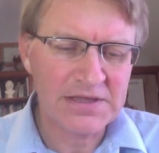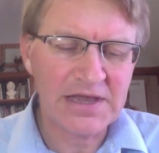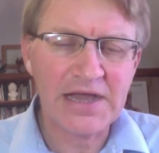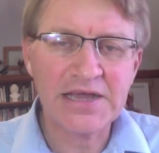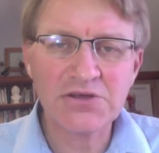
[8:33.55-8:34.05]

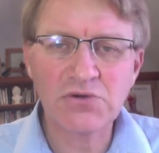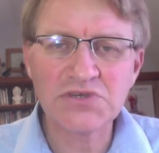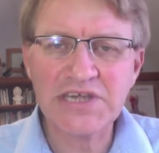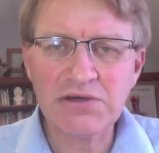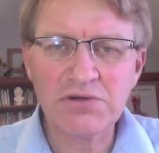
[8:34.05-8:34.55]
And of
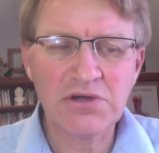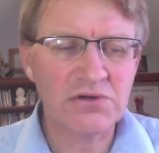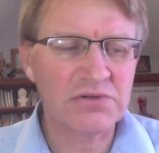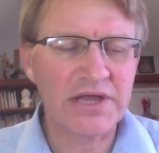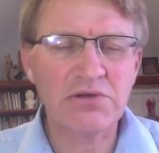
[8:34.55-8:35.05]
course,
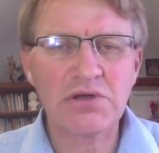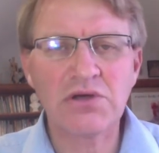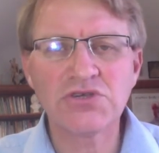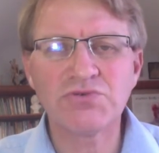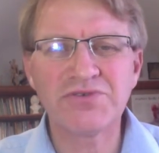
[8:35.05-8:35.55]
alcohol.
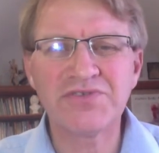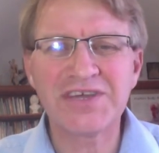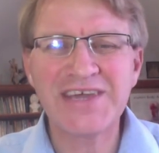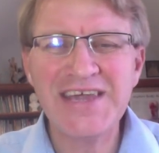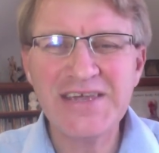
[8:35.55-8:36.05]
Alcohol is one of the
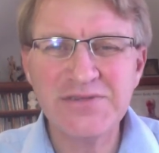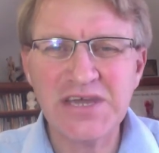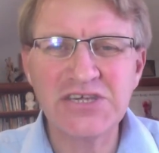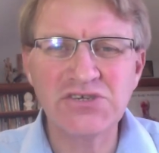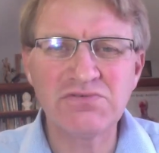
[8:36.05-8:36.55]
key
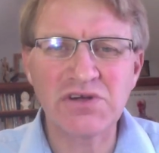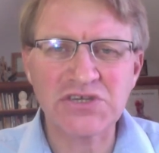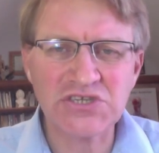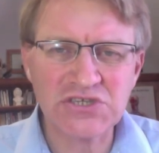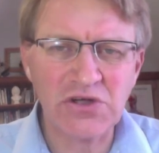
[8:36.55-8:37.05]
things you've got to
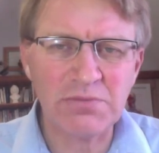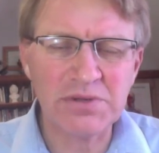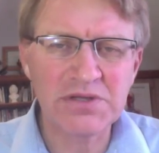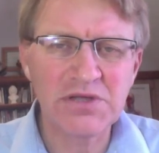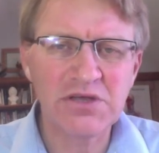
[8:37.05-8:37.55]
stop
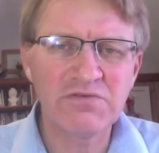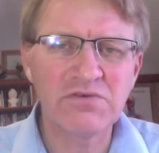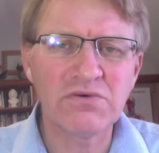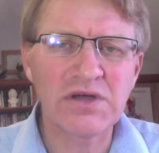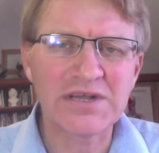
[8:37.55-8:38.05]

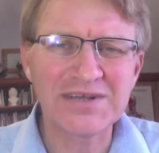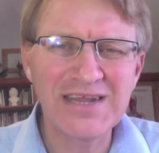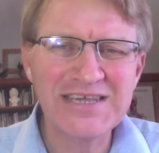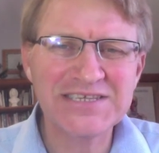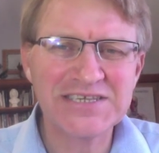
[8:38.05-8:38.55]
for at
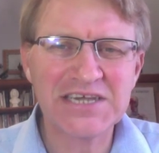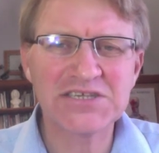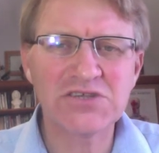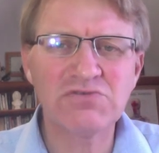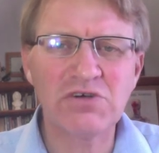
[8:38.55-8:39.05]
least 6
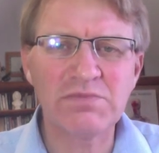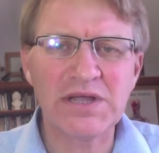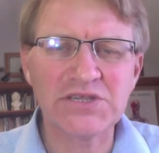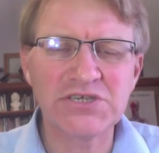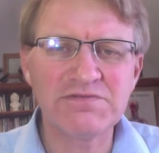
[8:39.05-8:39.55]
to 12
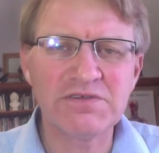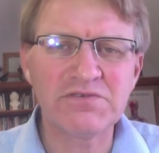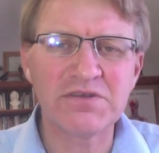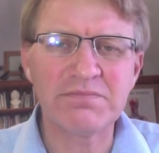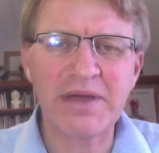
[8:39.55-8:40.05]
months if you've
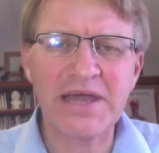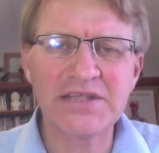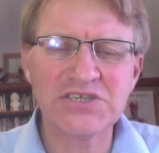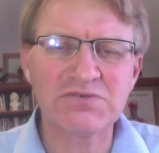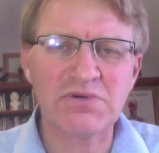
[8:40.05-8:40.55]
got bad
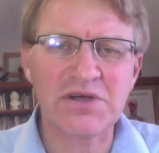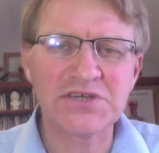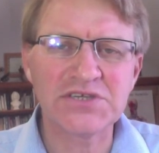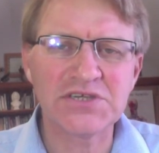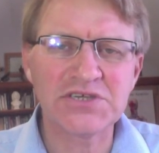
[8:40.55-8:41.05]

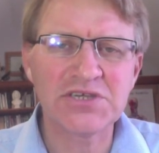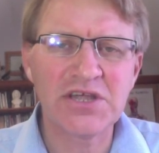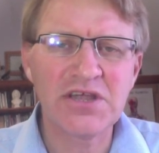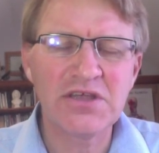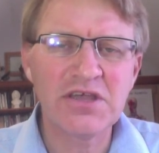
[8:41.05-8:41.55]
psoriasis.
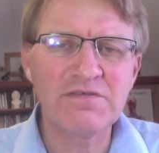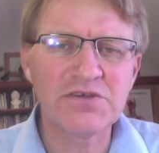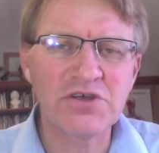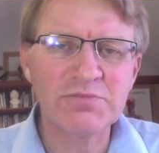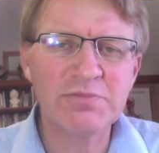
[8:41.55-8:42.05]
If
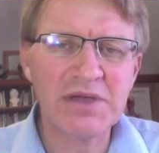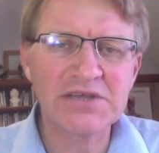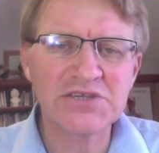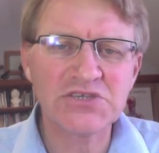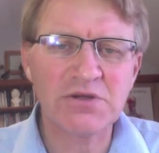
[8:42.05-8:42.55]
you're not prepared
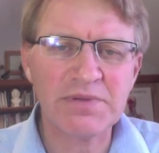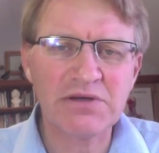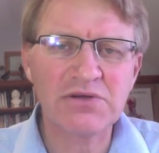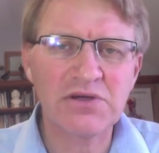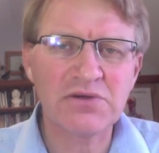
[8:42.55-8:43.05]
to stop
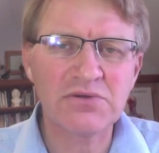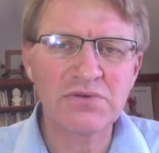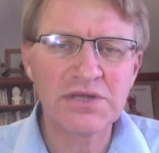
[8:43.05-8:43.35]
alcohol,